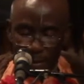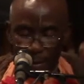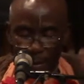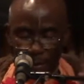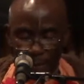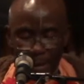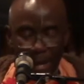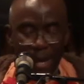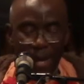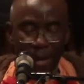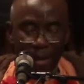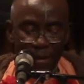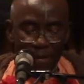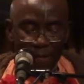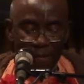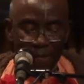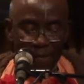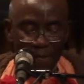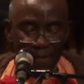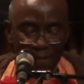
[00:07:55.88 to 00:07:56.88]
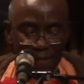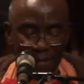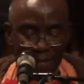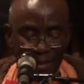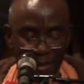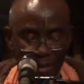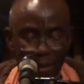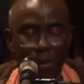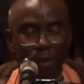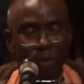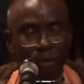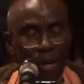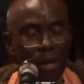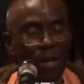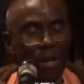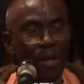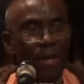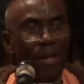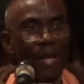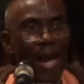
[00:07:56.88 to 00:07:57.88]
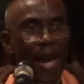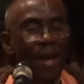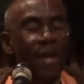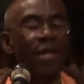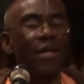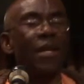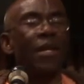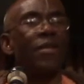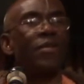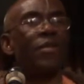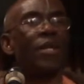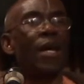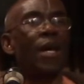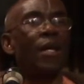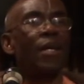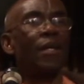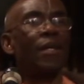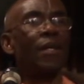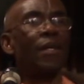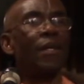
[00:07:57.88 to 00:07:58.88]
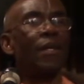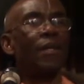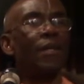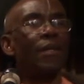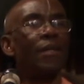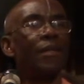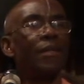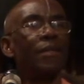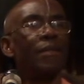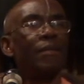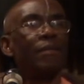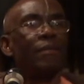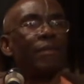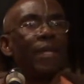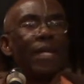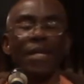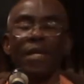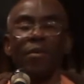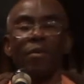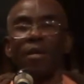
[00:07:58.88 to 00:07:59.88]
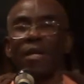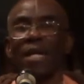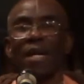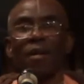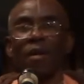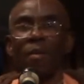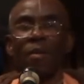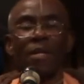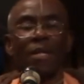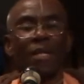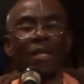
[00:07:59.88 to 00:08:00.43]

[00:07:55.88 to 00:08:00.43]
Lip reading: But, the idea is that anyone can commit a